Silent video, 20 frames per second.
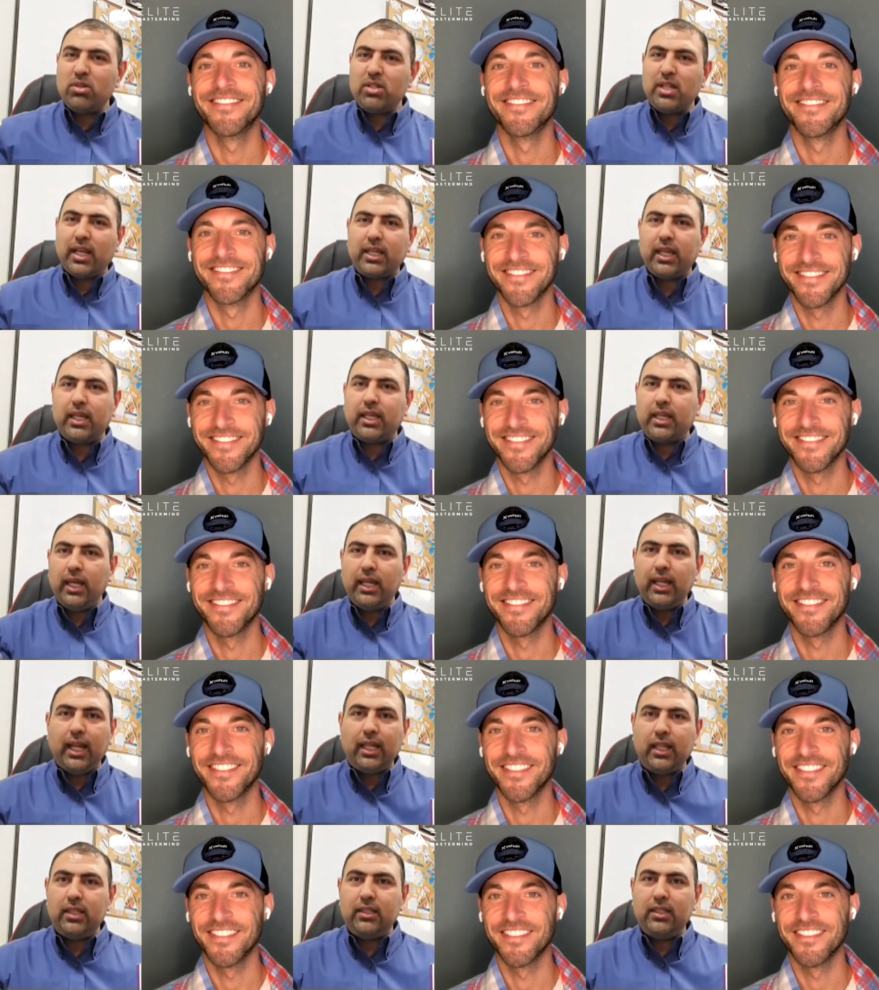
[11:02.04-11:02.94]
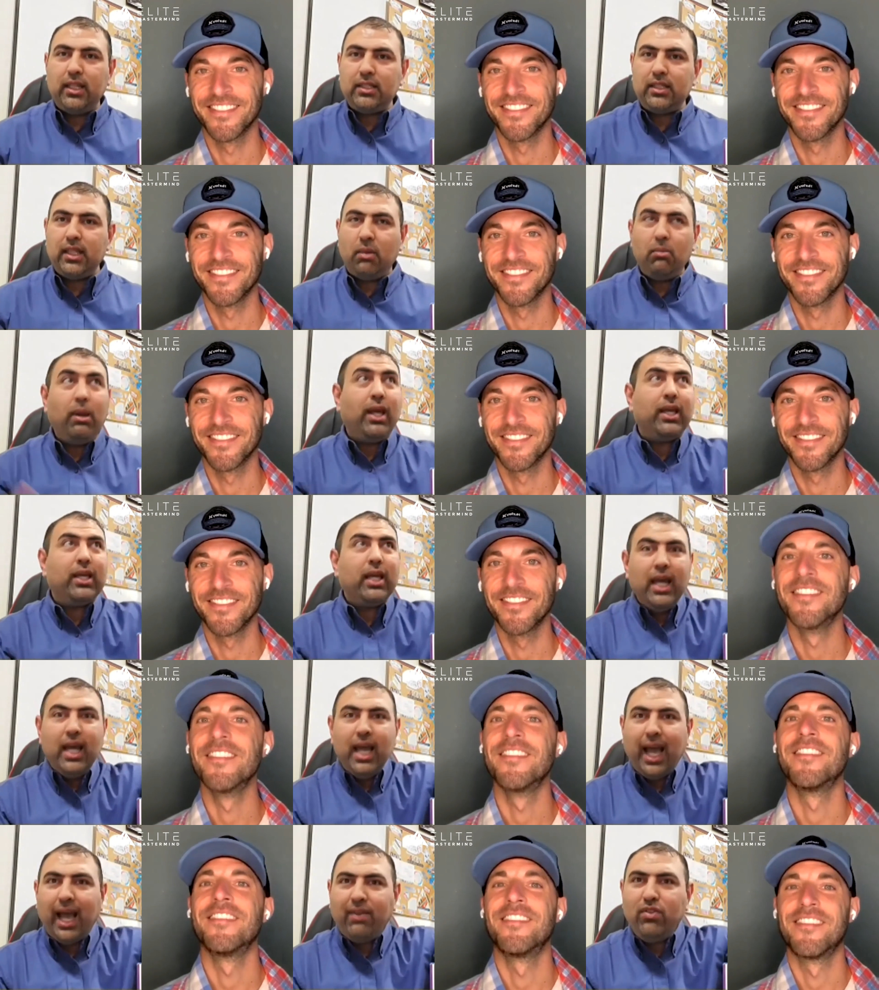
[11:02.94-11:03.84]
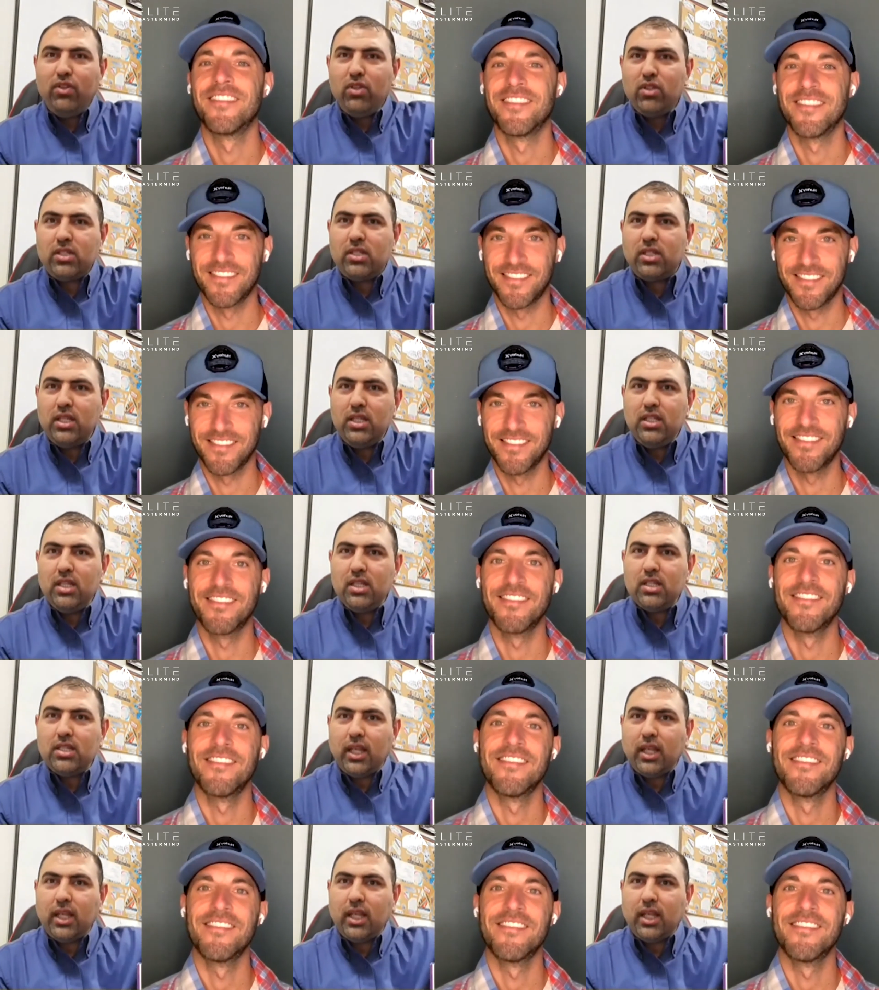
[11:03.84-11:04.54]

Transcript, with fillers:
Speaker 1: like a kid at the Disney. I'm like, have you seen these?